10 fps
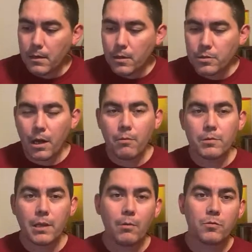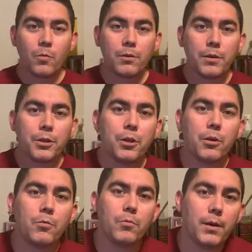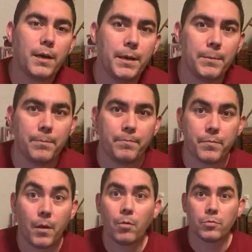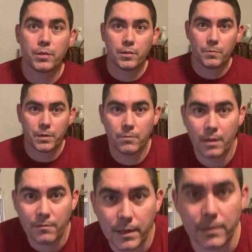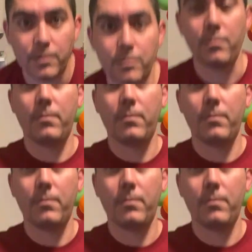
So I was wondering, oh, excuse me, you know what I forgot to do?